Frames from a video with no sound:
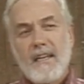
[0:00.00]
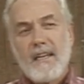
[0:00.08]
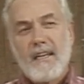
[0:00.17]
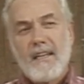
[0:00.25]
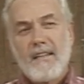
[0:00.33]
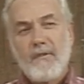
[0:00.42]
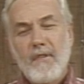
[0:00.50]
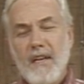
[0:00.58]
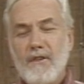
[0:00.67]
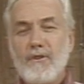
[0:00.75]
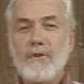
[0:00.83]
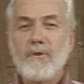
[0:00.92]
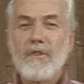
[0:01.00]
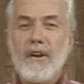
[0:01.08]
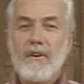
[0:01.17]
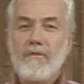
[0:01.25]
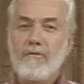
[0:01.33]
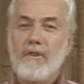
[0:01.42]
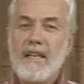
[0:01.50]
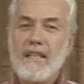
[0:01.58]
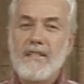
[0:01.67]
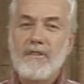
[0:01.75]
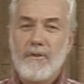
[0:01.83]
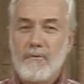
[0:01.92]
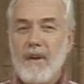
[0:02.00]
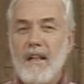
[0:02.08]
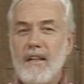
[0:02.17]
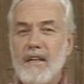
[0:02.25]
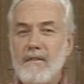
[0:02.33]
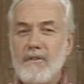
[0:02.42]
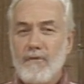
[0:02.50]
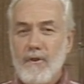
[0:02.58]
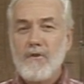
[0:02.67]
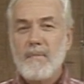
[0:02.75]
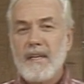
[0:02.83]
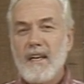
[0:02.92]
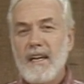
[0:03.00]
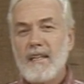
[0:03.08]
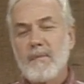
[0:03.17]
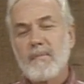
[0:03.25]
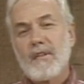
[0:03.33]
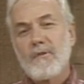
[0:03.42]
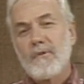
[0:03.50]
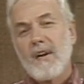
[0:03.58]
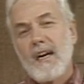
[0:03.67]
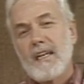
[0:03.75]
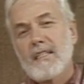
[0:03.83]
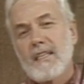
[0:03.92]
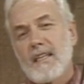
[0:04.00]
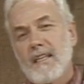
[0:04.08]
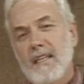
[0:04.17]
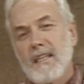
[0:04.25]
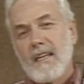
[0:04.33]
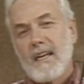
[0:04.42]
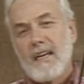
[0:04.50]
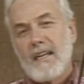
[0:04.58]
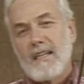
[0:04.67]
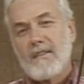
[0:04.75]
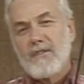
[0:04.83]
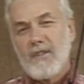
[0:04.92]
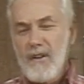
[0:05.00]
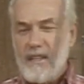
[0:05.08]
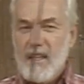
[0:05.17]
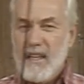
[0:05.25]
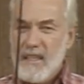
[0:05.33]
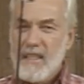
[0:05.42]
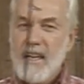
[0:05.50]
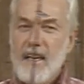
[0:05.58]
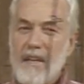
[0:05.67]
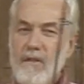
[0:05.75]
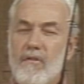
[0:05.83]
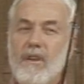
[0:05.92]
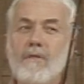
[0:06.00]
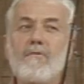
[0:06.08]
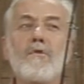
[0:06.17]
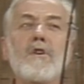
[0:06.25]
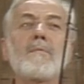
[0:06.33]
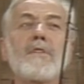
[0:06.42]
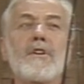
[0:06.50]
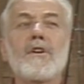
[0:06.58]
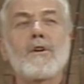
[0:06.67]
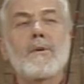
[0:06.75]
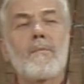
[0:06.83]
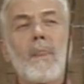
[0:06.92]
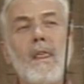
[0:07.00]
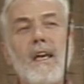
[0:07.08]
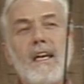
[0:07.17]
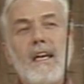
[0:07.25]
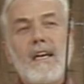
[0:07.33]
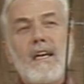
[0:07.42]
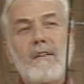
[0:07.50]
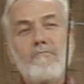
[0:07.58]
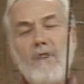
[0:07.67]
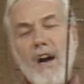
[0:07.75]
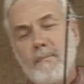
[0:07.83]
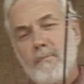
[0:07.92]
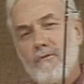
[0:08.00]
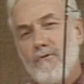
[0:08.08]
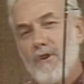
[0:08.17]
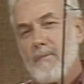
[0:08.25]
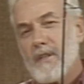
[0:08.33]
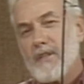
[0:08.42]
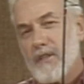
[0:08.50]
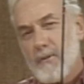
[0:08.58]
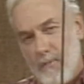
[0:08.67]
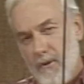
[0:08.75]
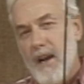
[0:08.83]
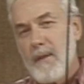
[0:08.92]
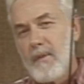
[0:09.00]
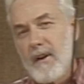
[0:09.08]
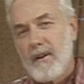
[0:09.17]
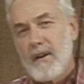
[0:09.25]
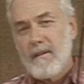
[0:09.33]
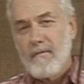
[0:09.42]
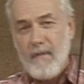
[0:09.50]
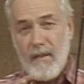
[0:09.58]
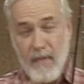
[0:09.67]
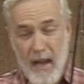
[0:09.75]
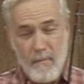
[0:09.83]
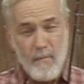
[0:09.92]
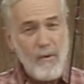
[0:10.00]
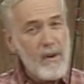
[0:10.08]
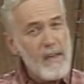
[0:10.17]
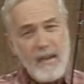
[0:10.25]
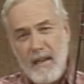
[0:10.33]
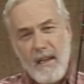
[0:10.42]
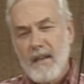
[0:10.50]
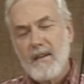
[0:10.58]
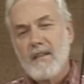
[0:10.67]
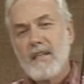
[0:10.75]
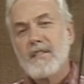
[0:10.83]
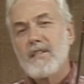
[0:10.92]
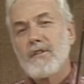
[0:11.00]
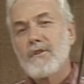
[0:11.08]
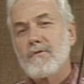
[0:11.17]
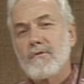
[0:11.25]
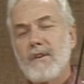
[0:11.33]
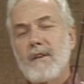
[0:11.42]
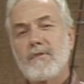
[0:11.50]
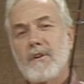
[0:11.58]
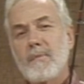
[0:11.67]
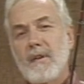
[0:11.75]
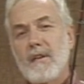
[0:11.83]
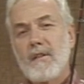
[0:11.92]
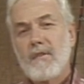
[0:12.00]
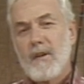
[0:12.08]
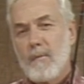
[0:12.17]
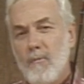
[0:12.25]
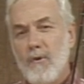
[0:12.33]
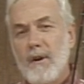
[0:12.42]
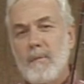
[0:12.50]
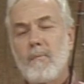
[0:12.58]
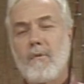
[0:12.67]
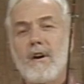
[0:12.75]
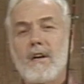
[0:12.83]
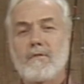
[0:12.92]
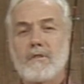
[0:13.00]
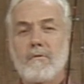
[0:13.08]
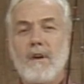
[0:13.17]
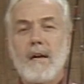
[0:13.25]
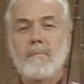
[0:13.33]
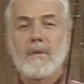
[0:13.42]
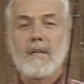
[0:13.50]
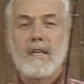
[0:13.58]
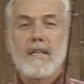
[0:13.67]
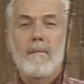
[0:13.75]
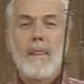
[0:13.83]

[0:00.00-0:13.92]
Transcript: And then, too, there are friends and relatives for whom he'd like to build rods. So it's an exciting thing for him to do. Rod performance is primary at that point, and it'll continue forever to be the important part of his rod building.